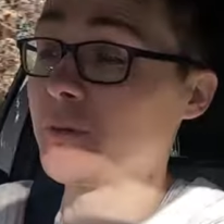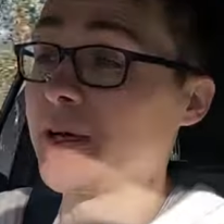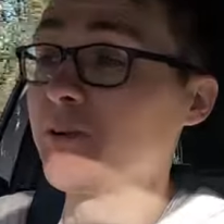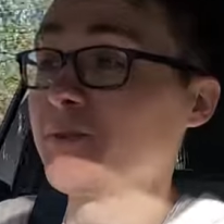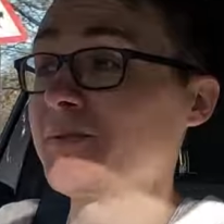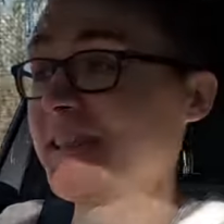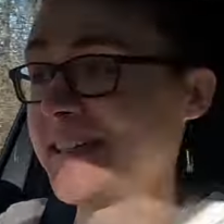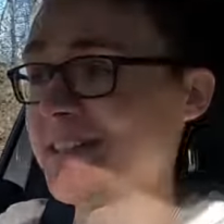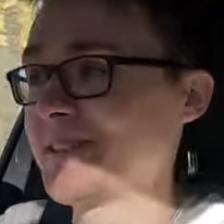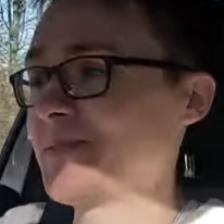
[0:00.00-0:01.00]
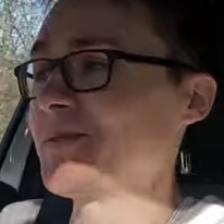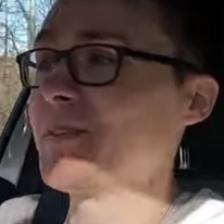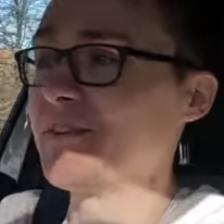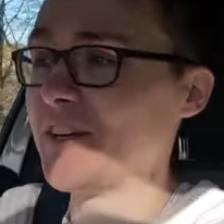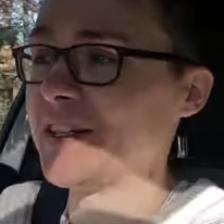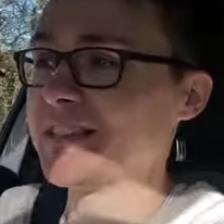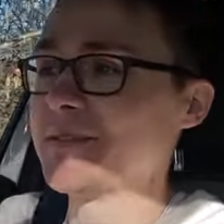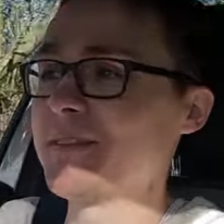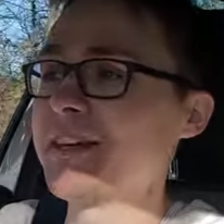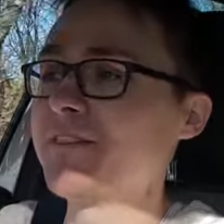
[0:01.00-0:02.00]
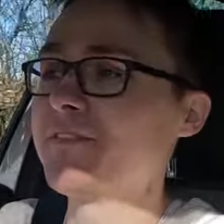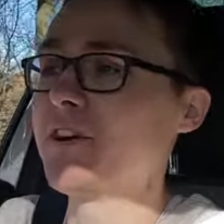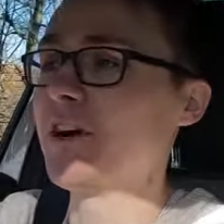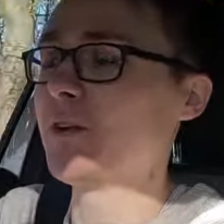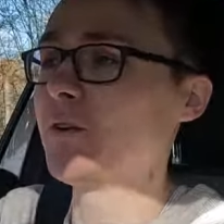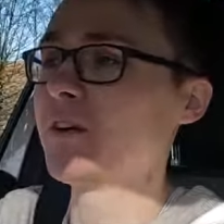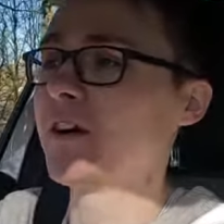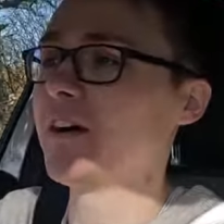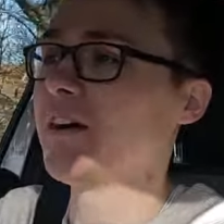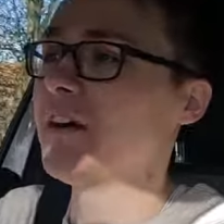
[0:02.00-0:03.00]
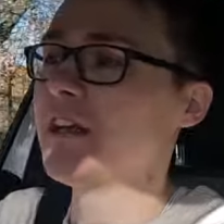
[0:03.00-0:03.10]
as well. These have lasted me far longer.